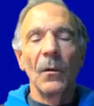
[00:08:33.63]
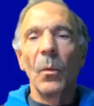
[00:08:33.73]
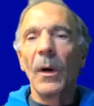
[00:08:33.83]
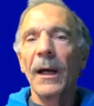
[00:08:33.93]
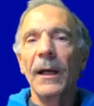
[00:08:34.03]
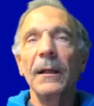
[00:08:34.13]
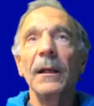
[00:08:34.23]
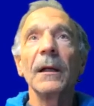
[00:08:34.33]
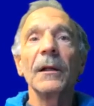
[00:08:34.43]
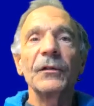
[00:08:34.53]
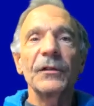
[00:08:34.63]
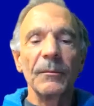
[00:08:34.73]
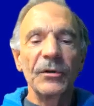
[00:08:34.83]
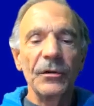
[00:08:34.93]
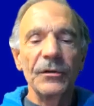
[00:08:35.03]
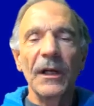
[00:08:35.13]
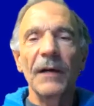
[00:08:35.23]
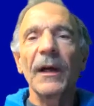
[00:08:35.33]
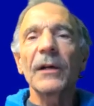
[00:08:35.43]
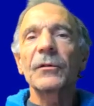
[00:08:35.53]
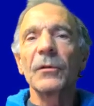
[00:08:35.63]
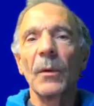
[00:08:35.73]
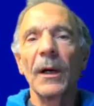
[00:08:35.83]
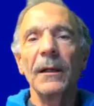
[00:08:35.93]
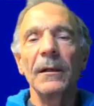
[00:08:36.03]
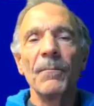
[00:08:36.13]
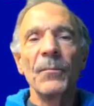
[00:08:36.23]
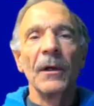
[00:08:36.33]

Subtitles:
wide, and on some shoes they have extra wide.